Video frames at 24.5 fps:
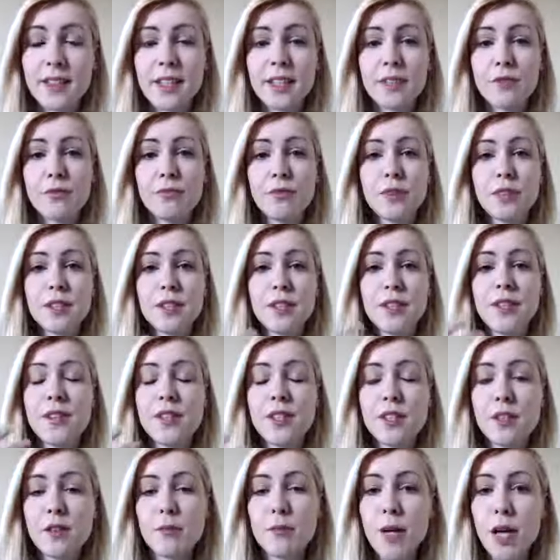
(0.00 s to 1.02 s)
like really
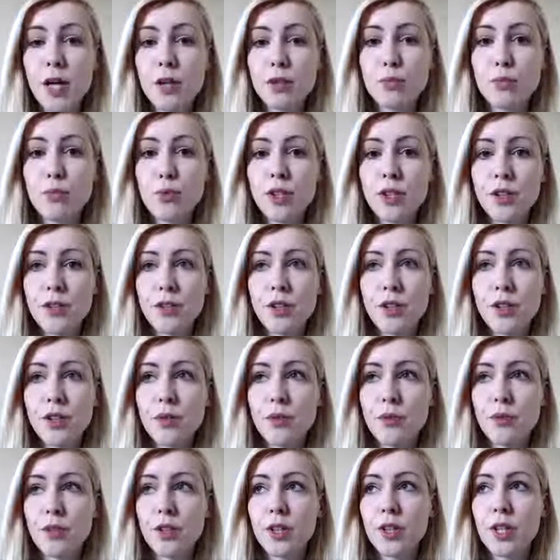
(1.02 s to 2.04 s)
think about what are
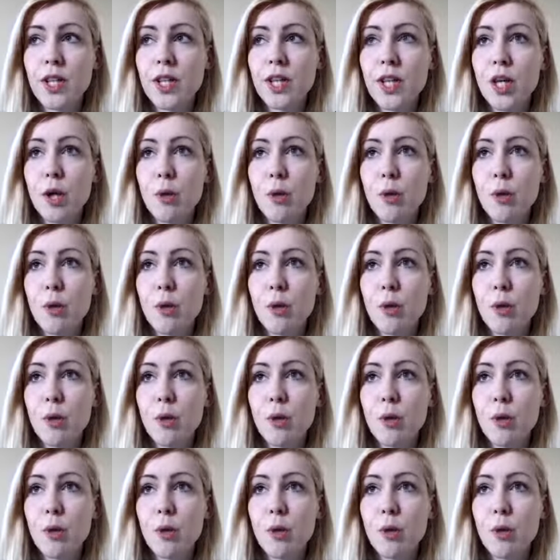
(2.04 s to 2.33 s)
your